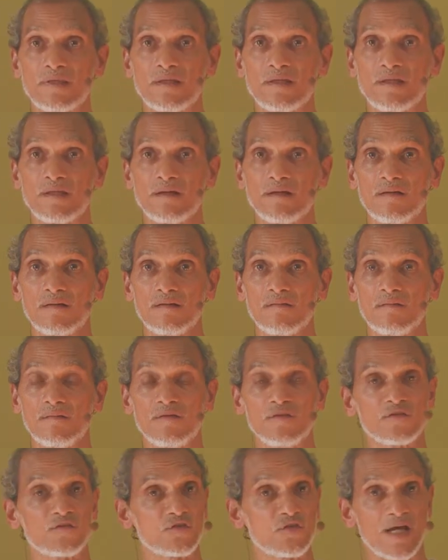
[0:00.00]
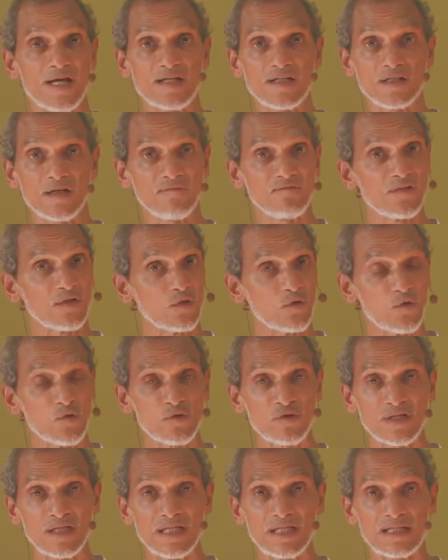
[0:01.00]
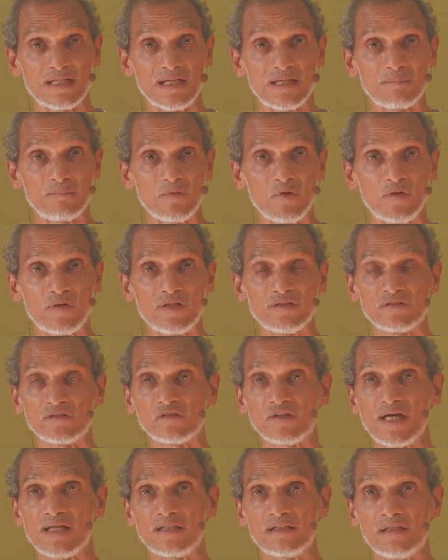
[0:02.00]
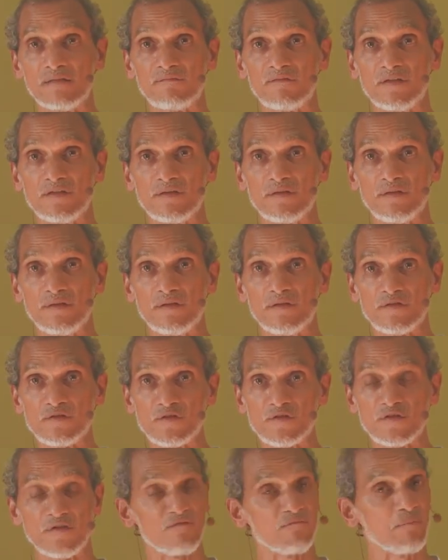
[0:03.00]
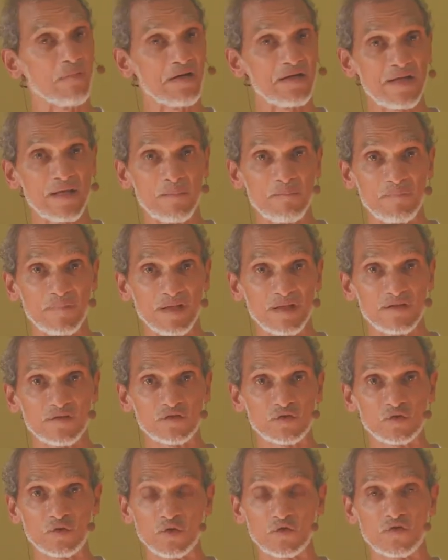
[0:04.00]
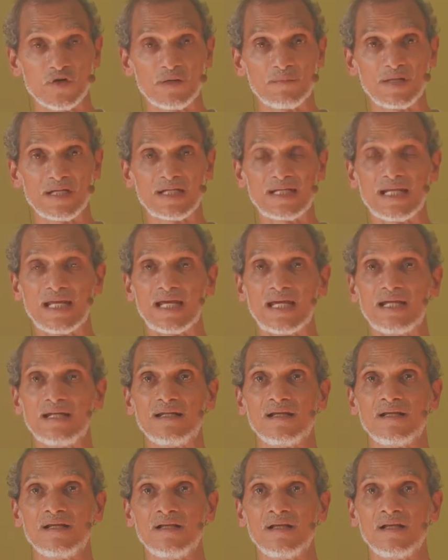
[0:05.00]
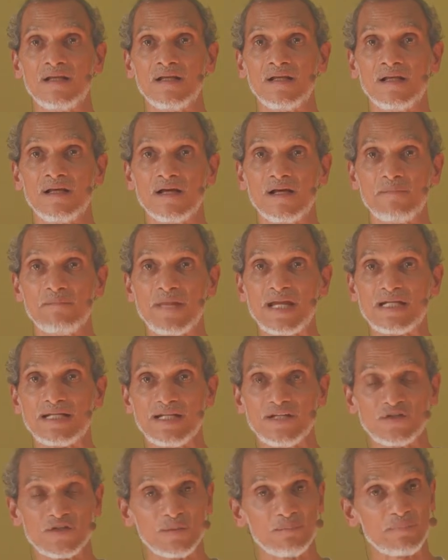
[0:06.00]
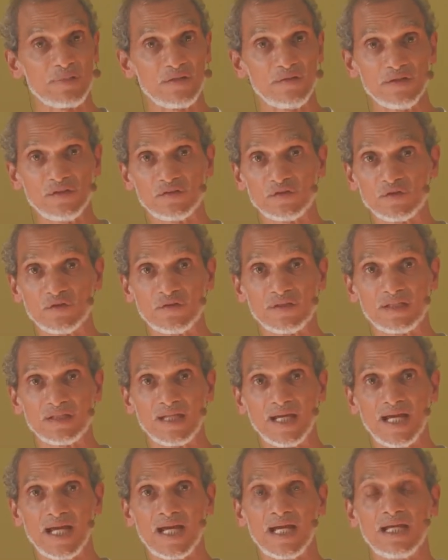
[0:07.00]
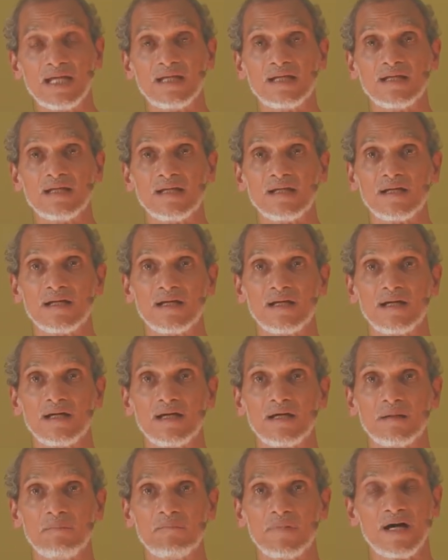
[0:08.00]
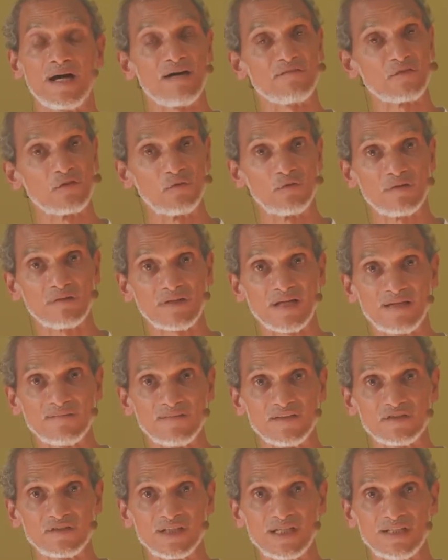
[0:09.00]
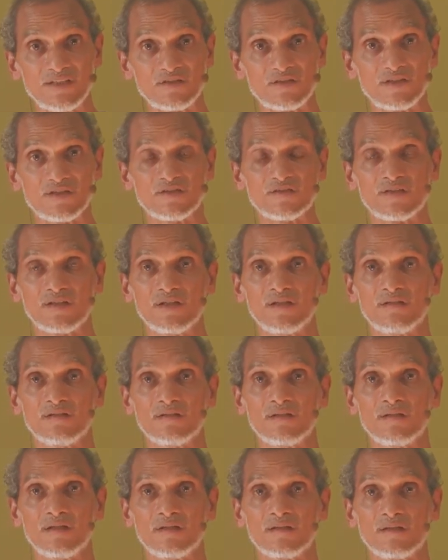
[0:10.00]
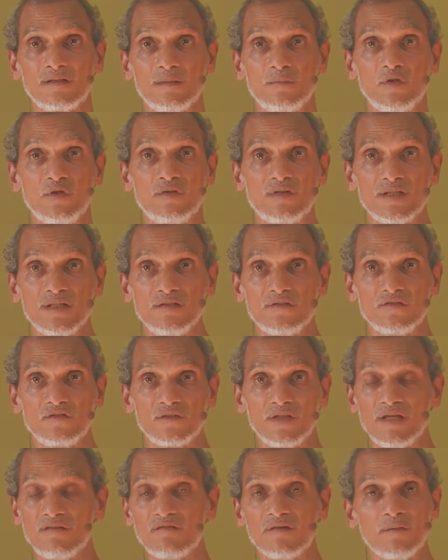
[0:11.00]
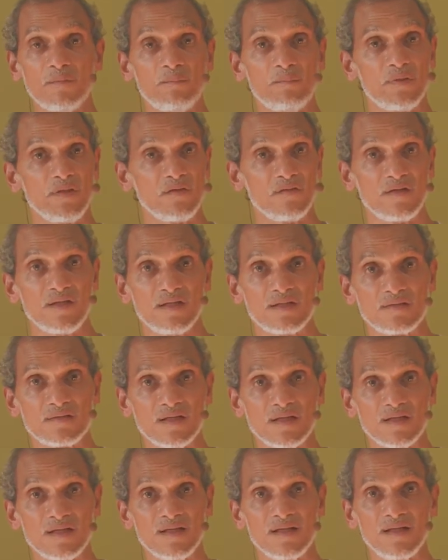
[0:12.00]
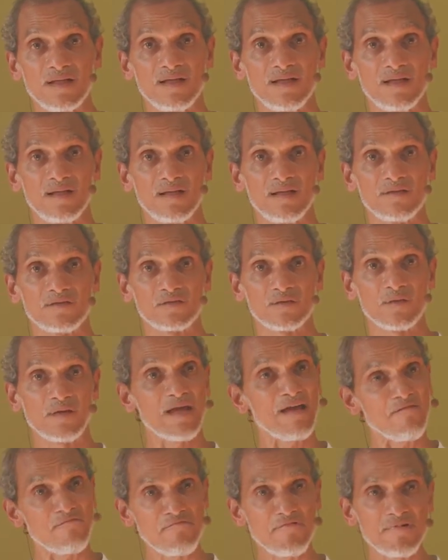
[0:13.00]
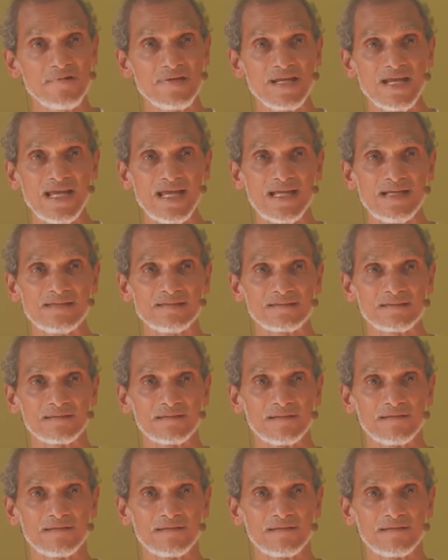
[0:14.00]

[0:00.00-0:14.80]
the chanting of the Guru Gita in mornings, the chanting of the Shiv Mahimna, Stotram at night, meditation periods during the day, afternoon conversations and community seva periods. So every day is